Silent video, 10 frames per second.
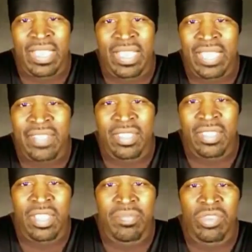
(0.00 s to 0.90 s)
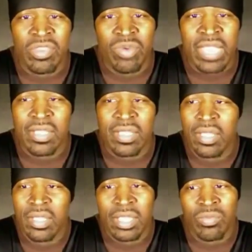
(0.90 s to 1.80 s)
Man, I got to give him the credit.
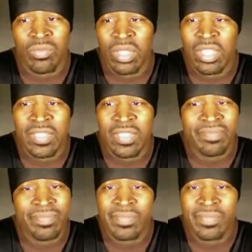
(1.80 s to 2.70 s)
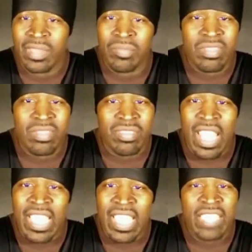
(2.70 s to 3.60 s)
He won, much
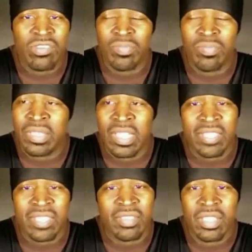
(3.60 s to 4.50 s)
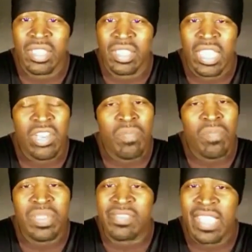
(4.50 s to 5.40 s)
as I hate to, because he
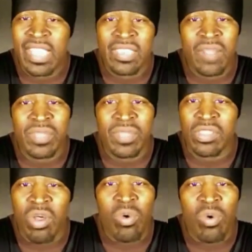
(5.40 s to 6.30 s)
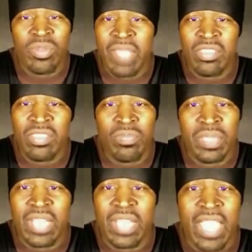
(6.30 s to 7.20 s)
don't be saying nothing cold to make you
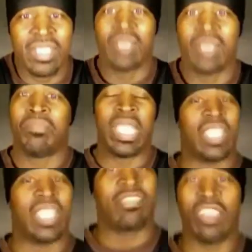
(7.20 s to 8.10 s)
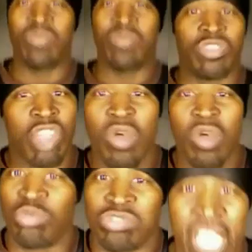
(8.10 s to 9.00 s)
be like, man, Syria
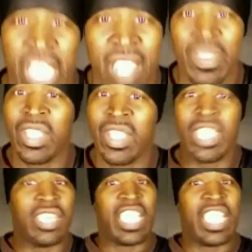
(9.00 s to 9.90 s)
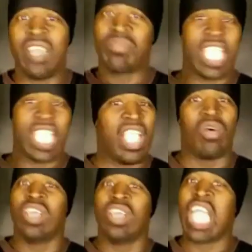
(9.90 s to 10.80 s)
Jones, snap. He laid him
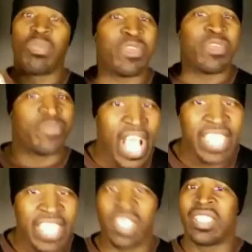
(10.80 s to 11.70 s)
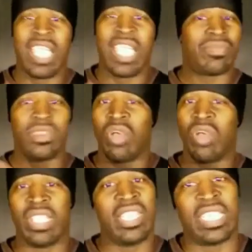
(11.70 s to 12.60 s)
down. That was fire. That you
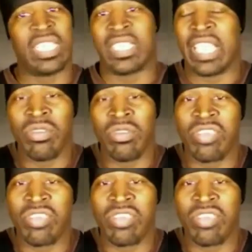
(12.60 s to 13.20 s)
don't hear none of that.